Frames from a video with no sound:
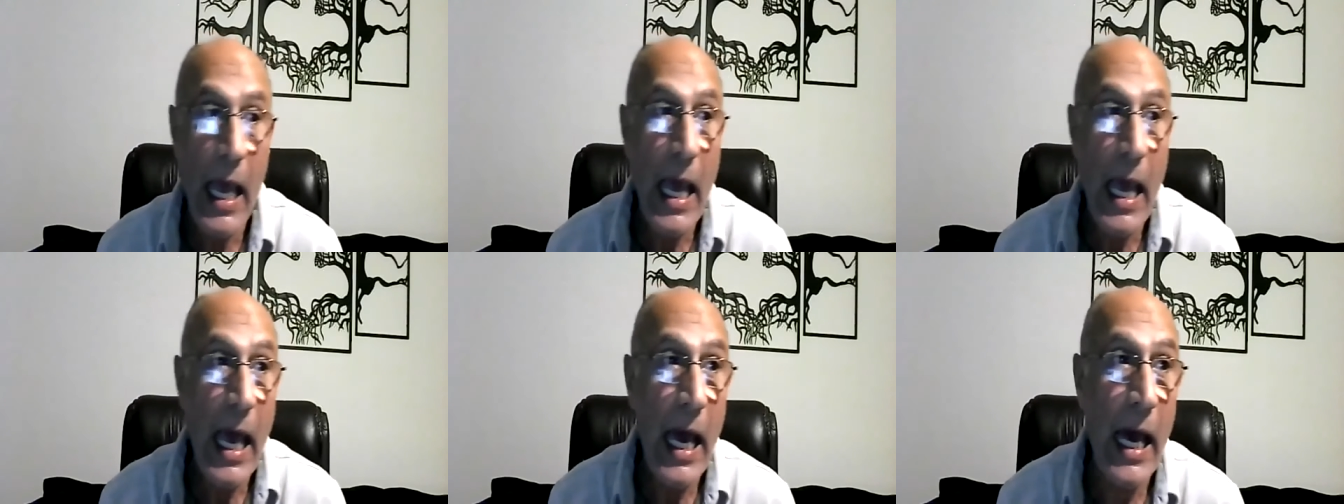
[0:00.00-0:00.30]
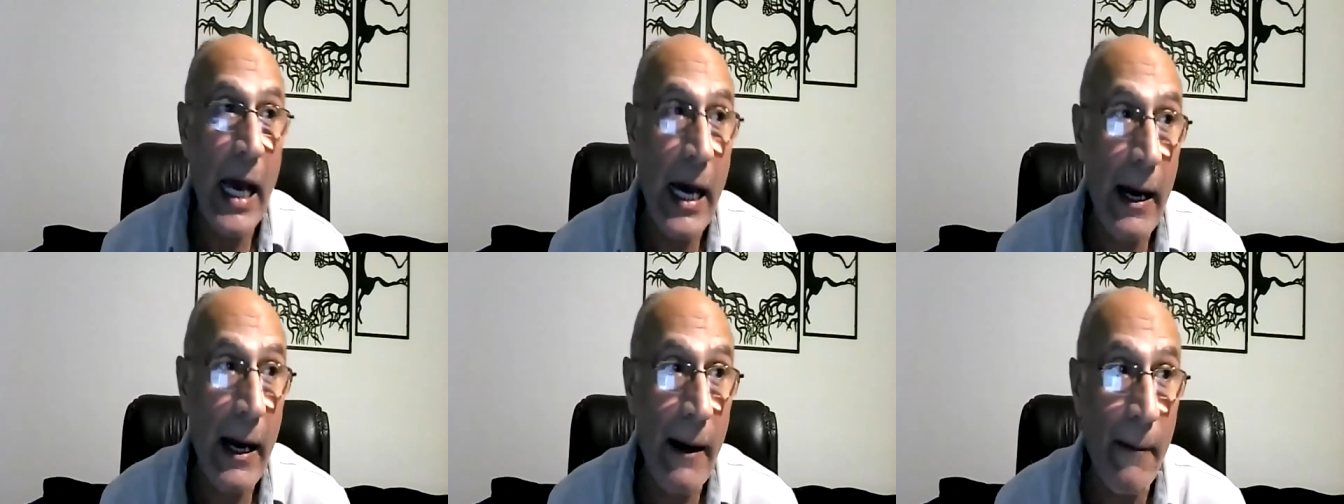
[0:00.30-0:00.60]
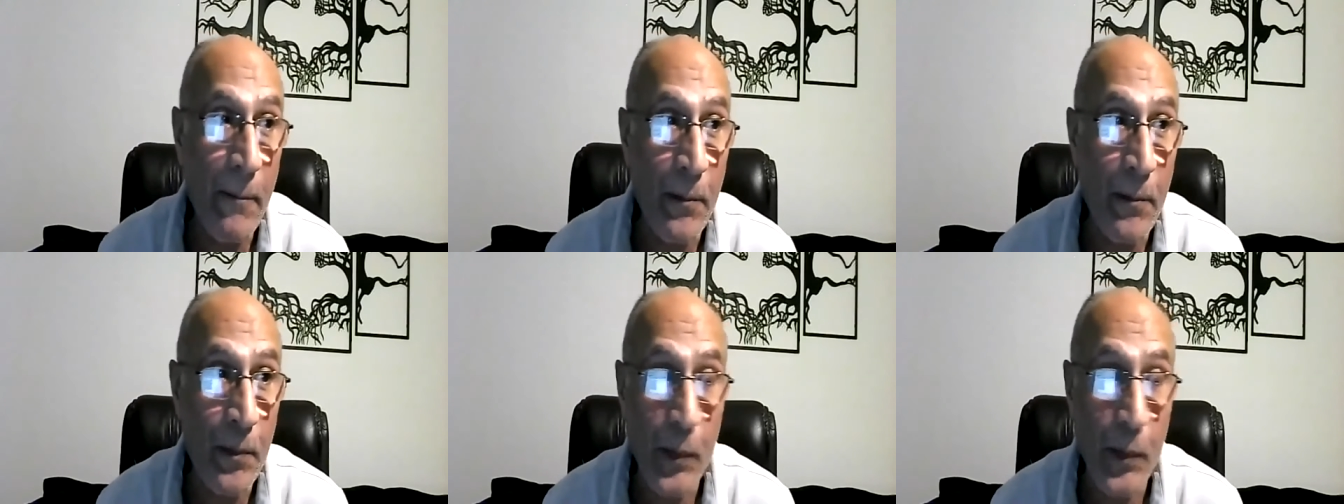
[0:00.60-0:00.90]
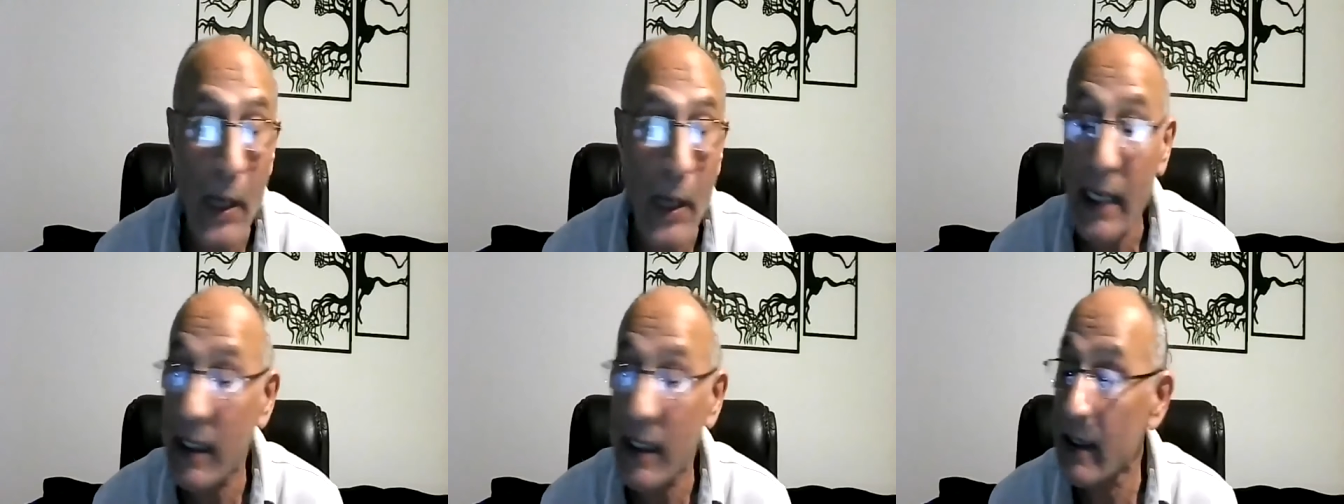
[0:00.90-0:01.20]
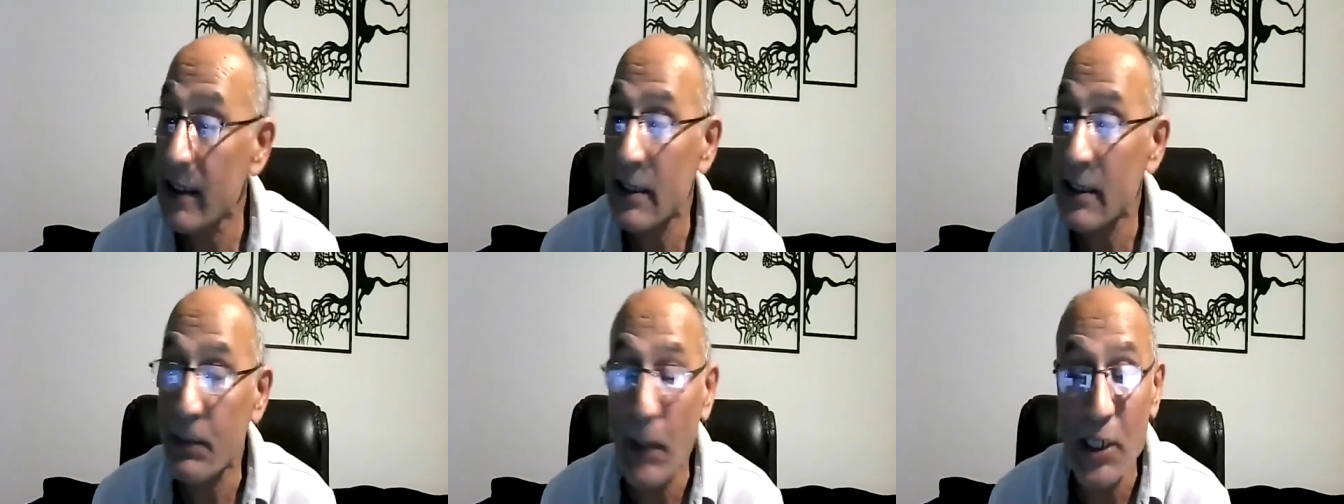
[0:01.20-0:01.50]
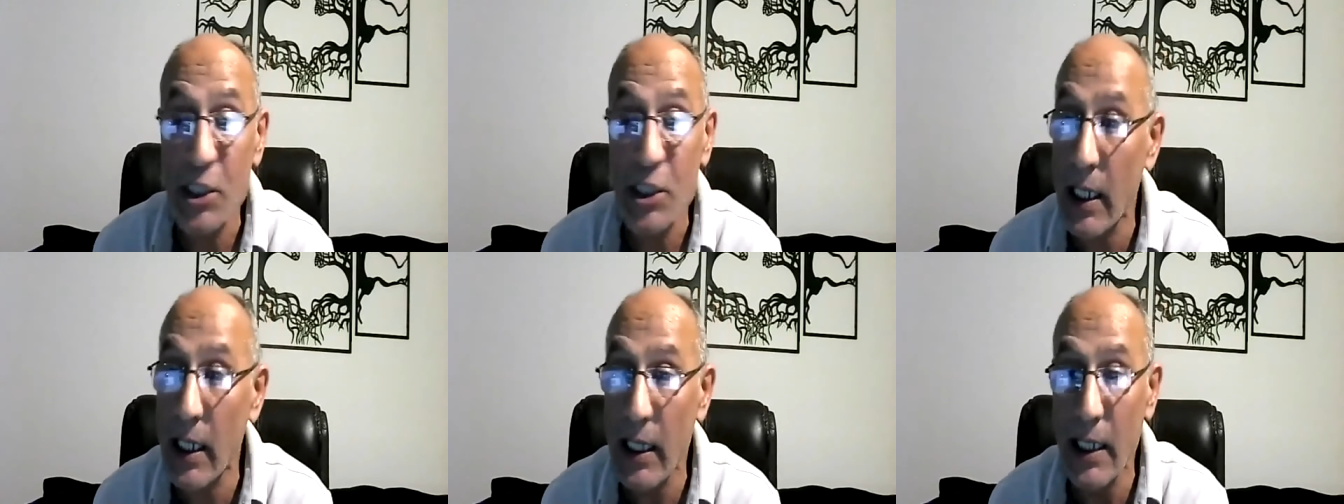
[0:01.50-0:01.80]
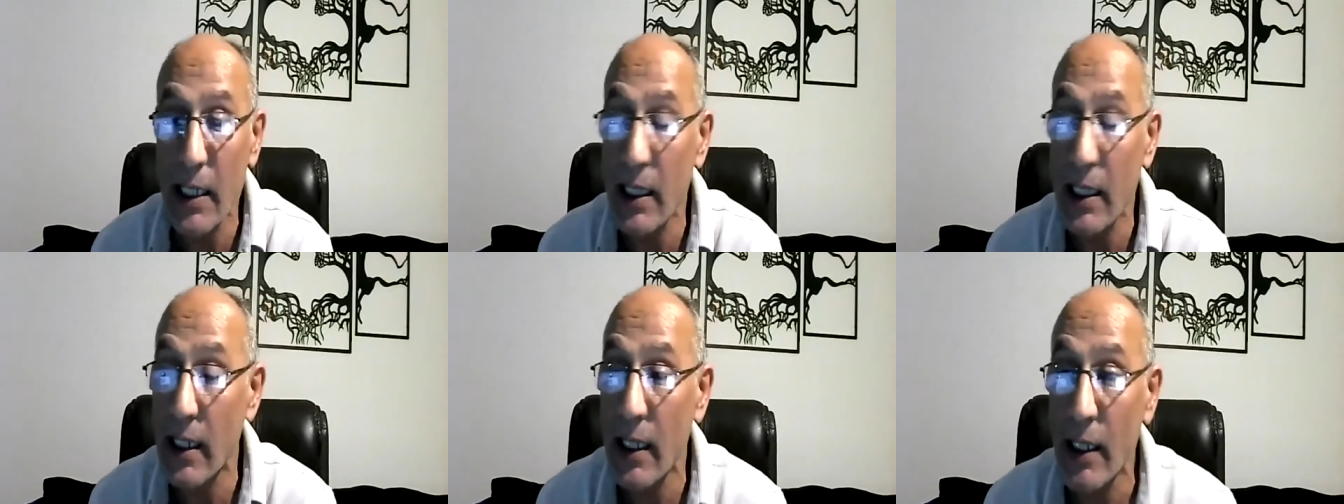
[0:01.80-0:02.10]
Um,
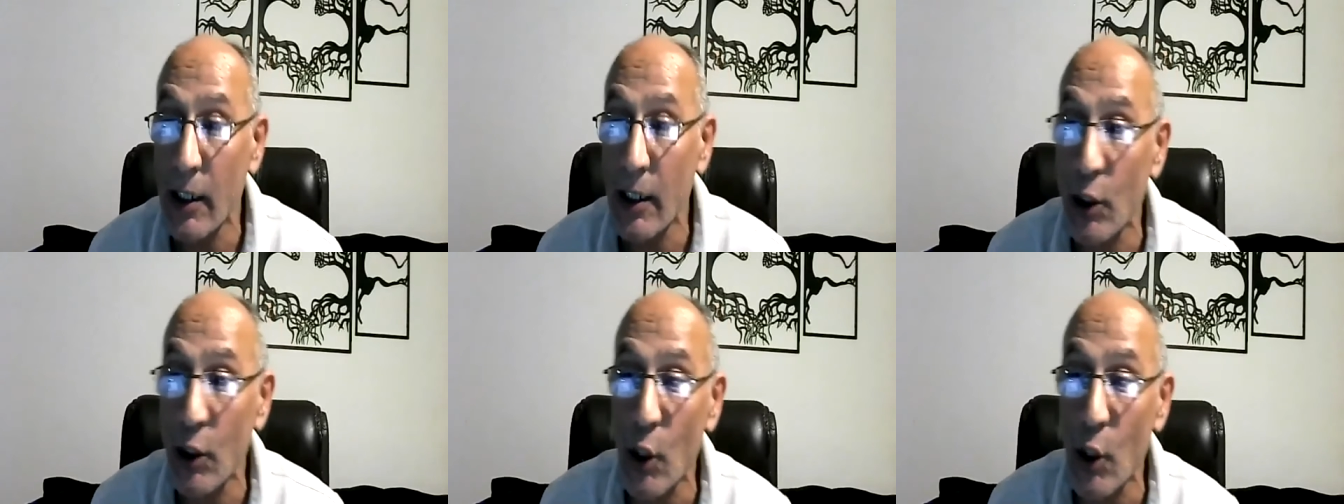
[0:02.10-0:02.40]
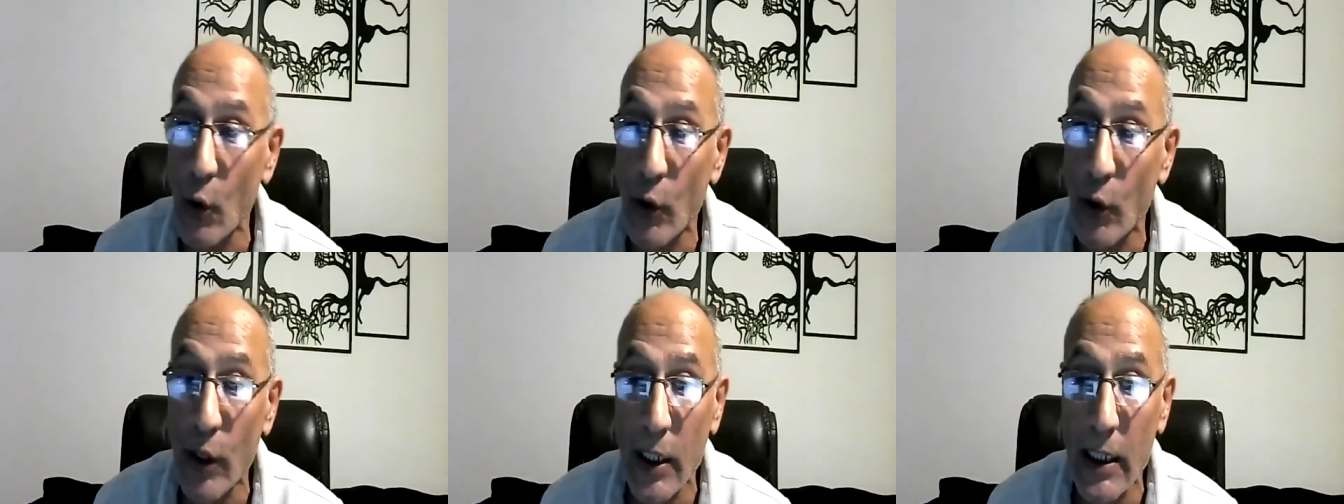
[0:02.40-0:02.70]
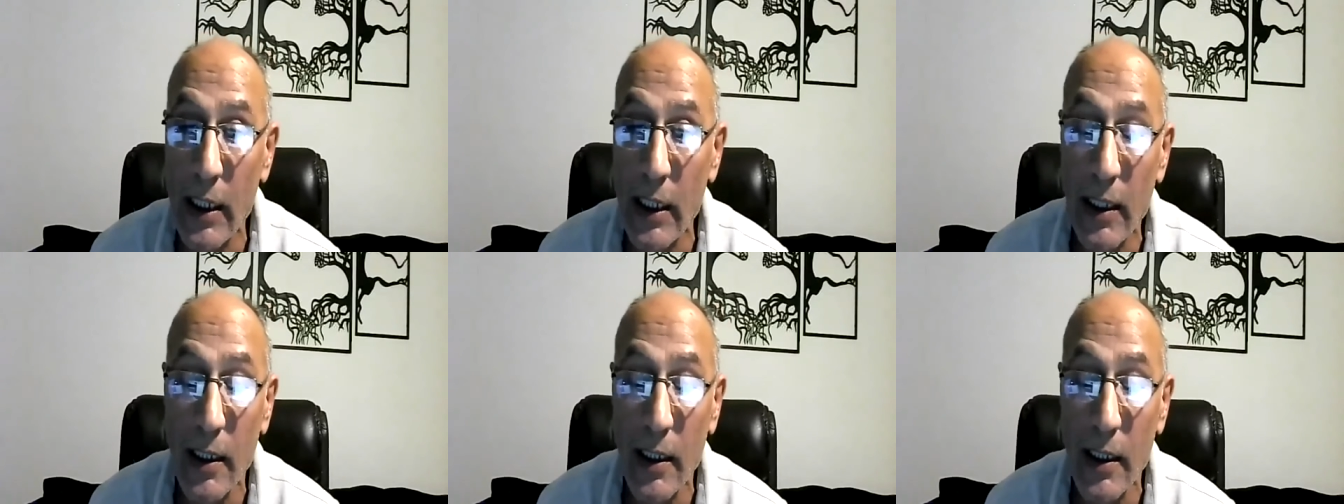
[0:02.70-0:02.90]
especially, you know, the,